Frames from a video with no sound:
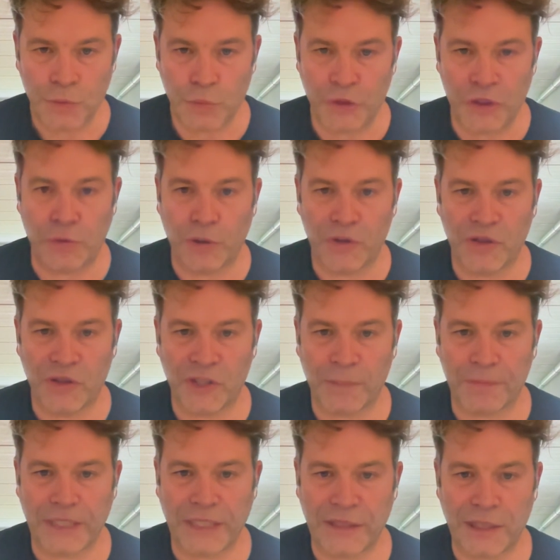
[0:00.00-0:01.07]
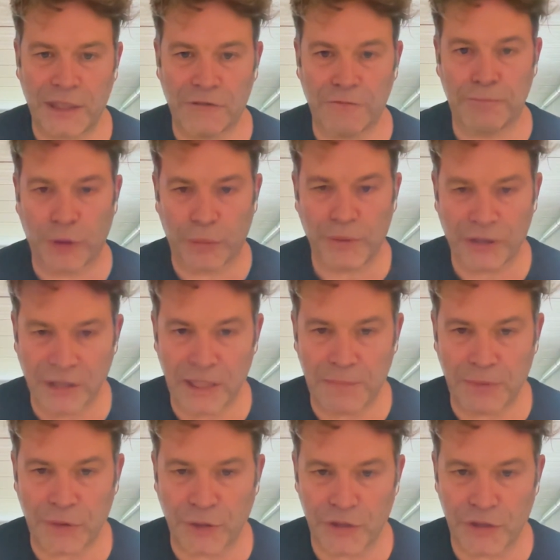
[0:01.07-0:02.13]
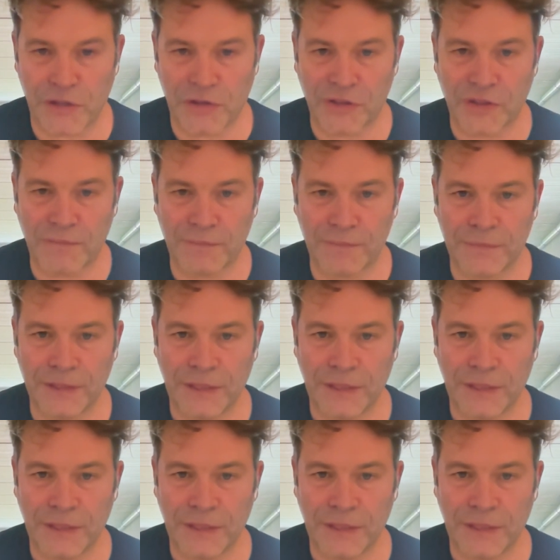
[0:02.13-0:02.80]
We do all the subtitling of Premier League productions.